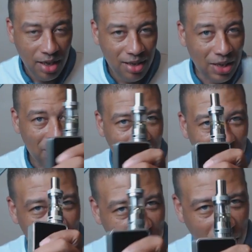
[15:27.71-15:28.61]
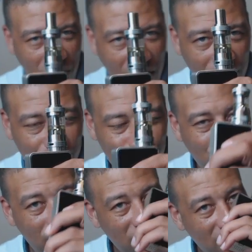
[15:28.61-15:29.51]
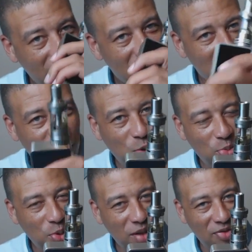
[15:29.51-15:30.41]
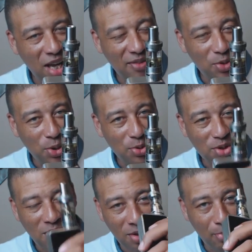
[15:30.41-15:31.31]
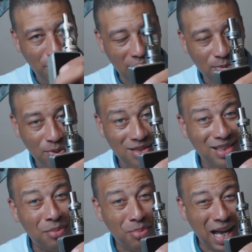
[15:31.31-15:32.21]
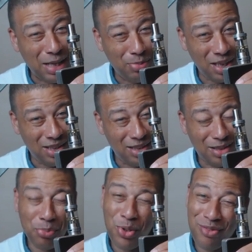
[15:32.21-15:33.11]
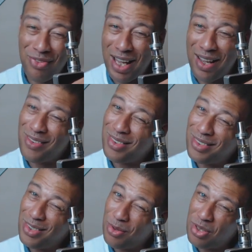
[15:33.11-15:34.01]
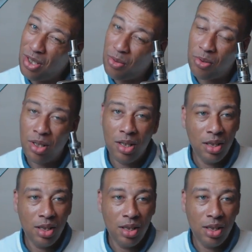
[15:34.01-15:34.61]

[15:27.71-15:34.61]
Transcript: Now with this Crown, the 2.5 coils are the best ones in my opinion. The 0.5s are so-so.